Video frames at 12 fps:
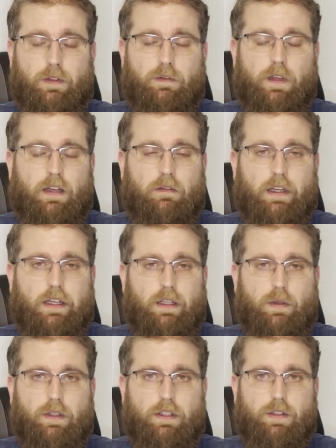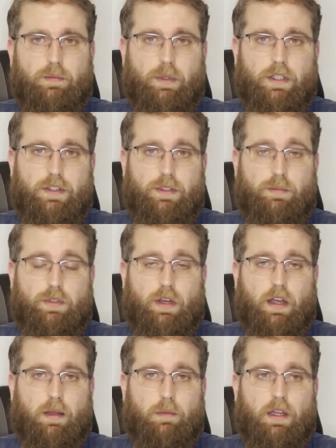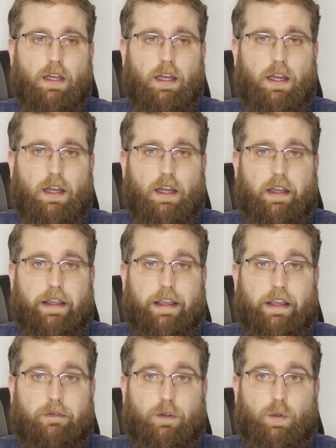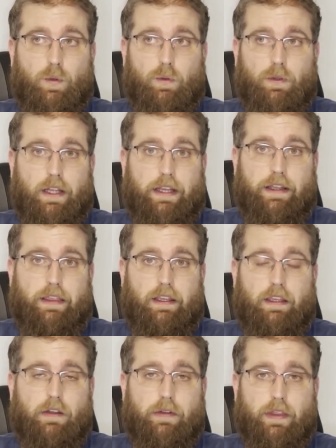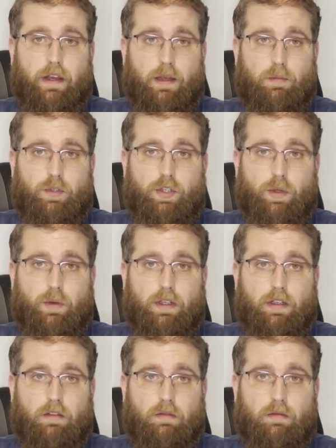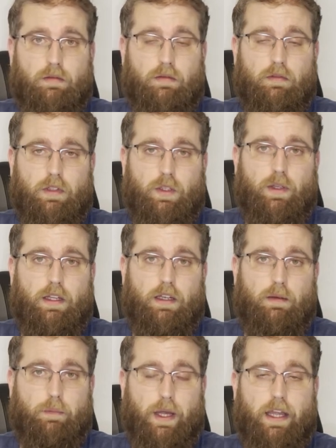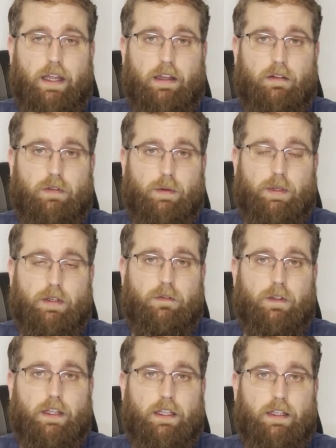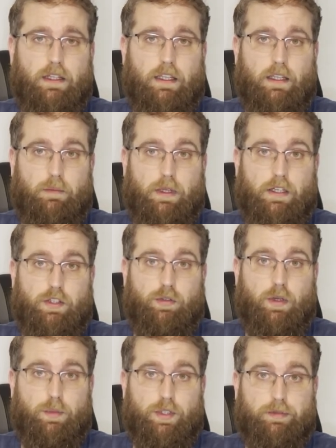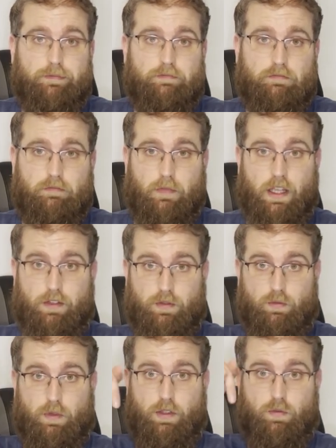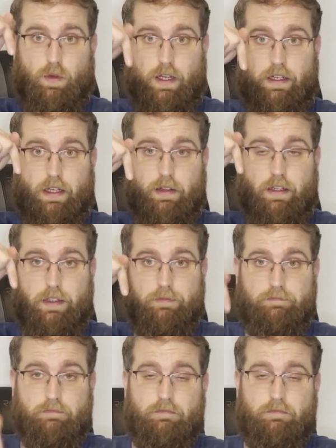find value in this, please subscribe. If you like the gear that I'm showing, you can buy it from an affiliate link in my description. That's right down there.